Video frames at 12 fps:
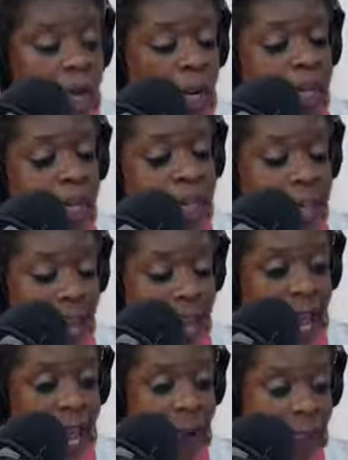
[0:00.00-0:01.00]
what can i get
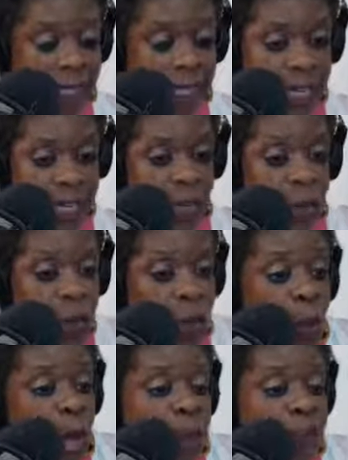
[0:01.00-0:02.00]
how can i get it who
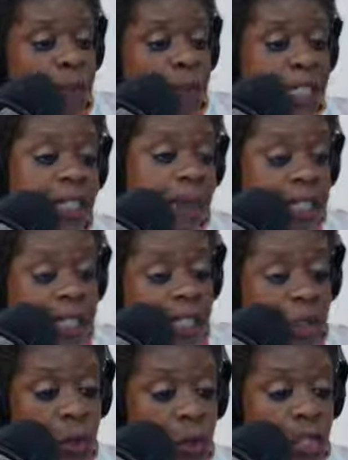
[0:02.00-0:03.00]
do i have to be to be in
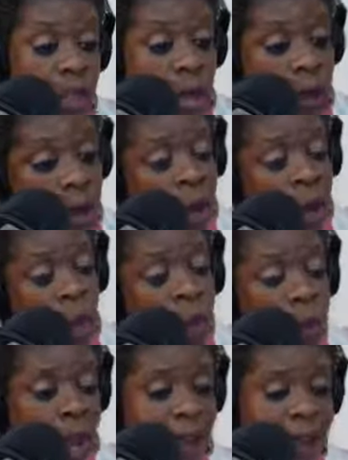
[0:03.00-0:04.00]
this course who, who
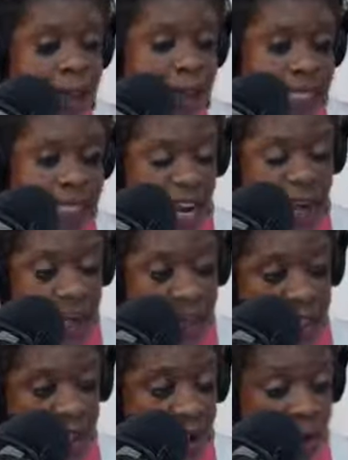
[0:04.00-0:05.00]
do i have to be to get a
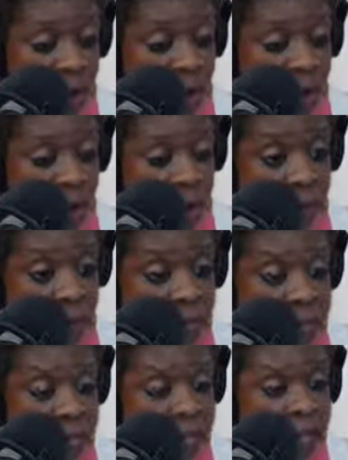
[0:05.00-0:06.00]
result
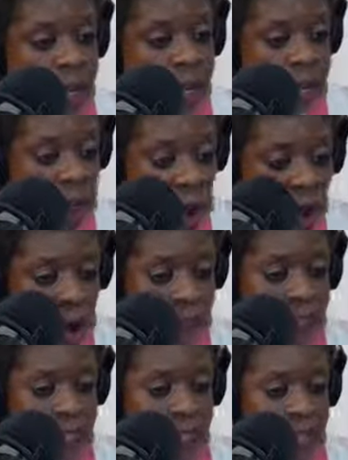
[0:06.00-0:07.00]
right call
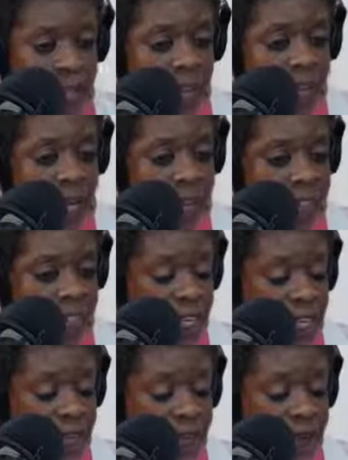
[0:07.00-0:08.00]
me and i'll
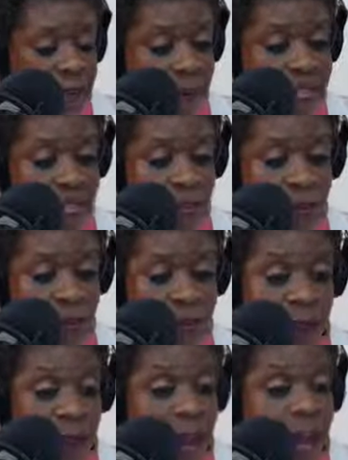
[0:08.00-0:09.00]
share that information with
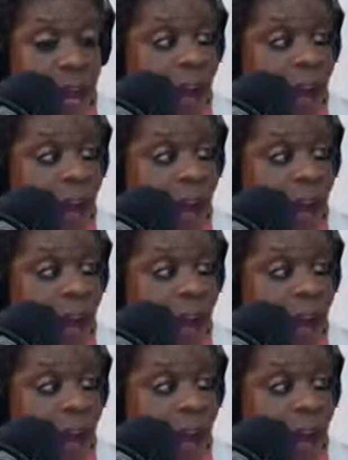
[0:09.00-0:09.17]
you